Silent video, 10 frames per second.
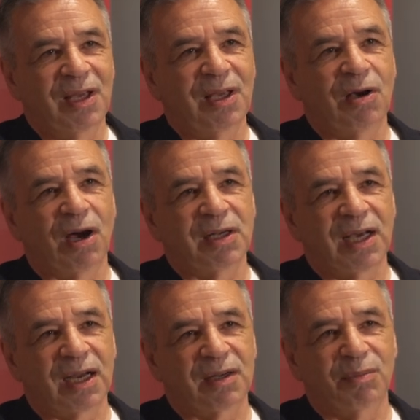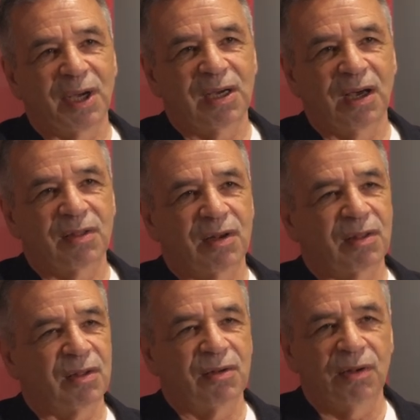he contacted my cousin
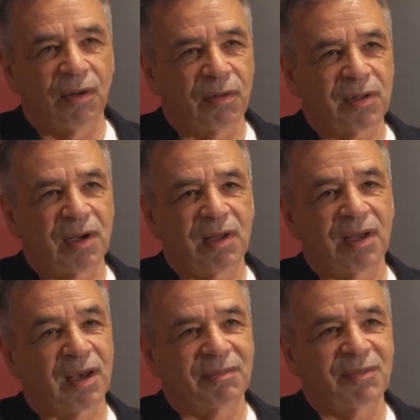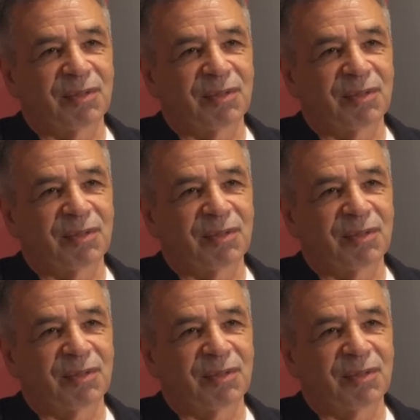and said, "Do you know this guy?" Yeah.